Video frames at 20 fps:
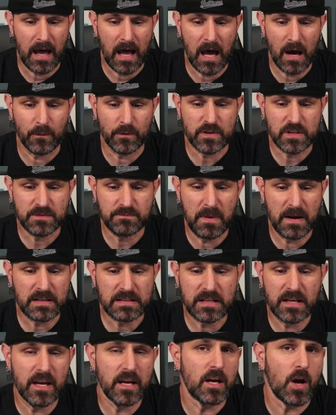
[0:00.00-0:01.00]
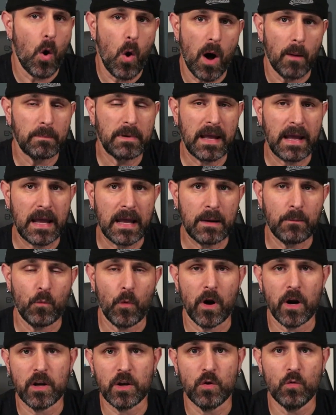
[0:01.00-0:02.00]
which is basically a co-op game where
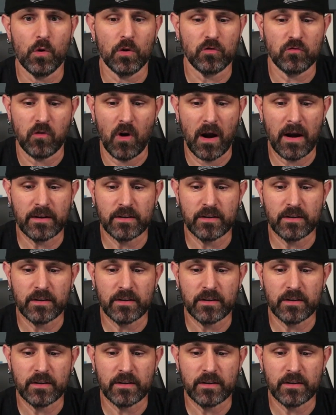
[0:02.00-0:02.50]
you are trying